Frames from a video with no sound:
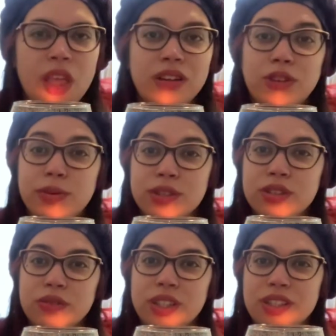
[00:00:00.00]
For
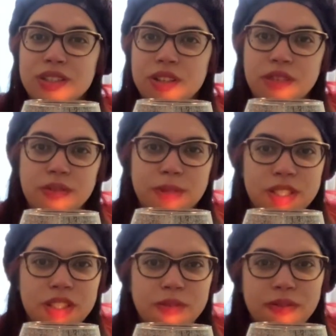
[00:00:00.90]
personal readings, that
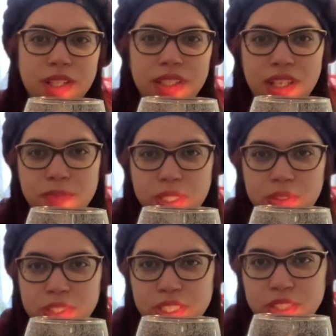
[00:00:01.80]
information can be found down
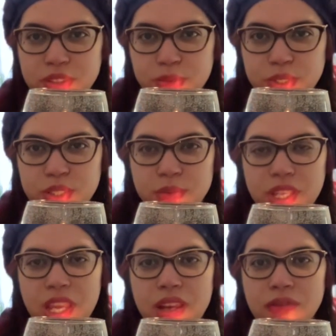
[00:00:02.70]
below in the description. So we
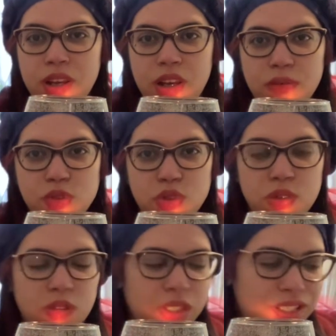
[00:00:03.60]
have um,
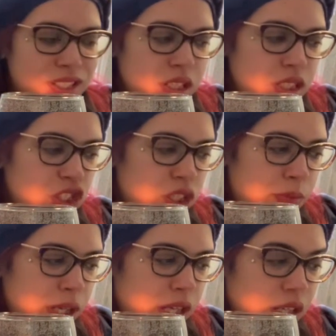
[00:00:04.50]
Taurus,
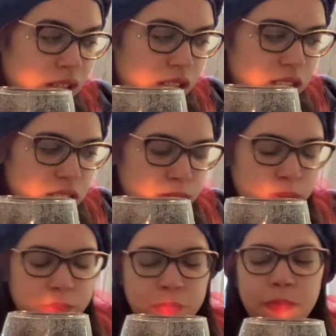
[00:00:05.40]
Gemini, Cusp.
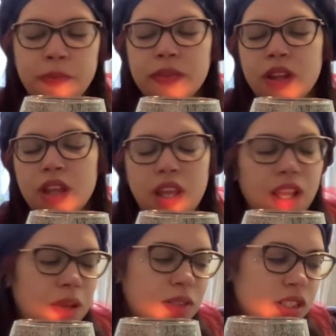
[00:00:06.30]

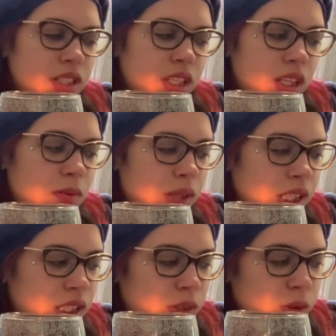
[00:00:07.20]
I'm just looking at my
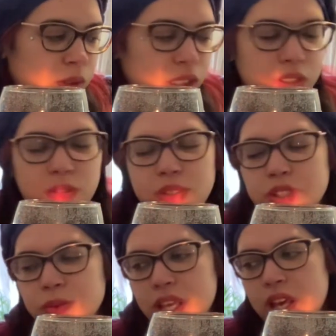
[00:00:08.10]
little quick notes.
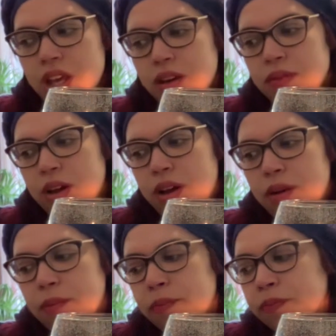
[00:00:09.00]
We have...
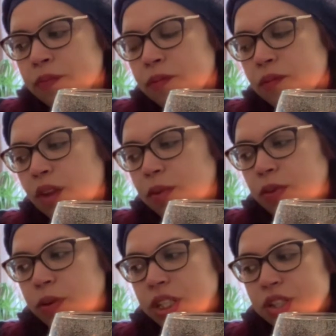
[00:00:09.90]
Um,
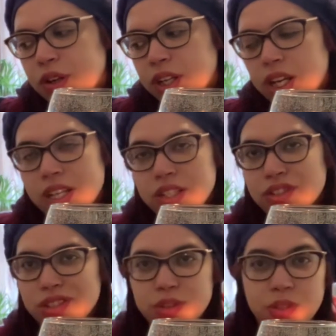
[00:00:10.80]
before we get started, guys,
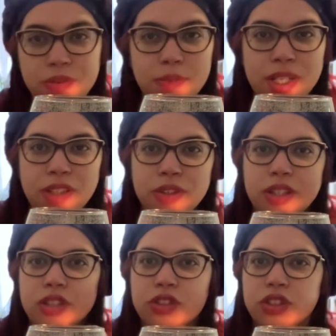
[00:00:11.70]
just a quick reminder,
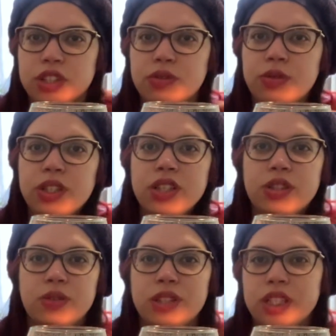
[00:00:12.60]
these are general readings,
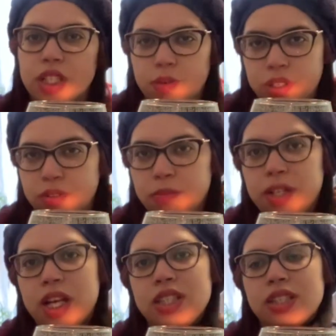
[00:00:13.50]
so only take whatever
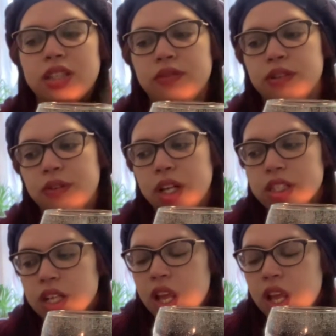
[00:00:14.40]
applies and leave the rest.